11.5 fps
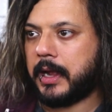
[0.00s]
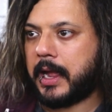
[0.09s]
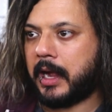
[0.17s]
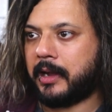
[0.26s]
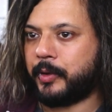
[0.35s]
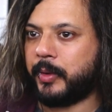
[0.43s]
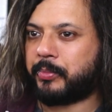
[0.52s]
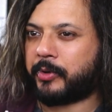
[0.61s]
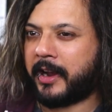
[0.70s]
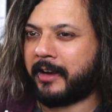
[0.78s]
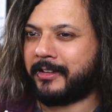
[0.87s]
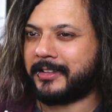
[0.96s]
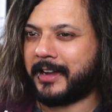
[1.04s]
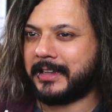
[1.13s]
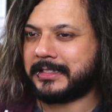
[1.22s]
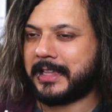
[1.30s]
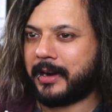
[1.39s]
how do we
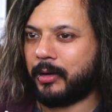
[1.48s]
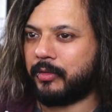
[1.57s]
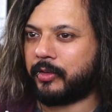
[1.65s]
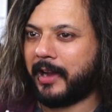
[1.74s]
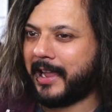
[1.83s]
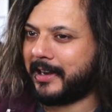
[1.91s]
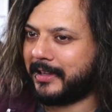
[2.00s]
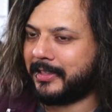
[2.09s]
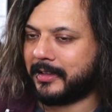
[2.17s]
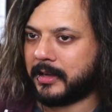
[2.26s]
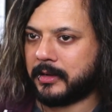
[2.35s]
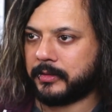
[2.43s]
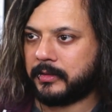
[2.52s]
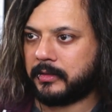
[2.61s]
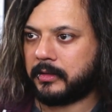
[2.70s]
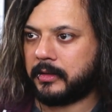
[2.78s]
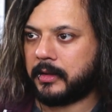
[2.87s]
prioritize that over anything
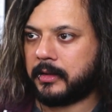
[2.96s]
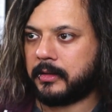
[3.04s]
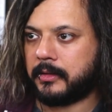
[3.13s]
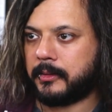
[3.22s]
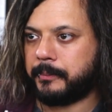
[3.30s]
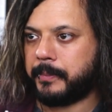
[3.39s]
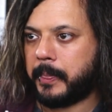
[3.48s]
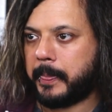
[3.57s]
else? And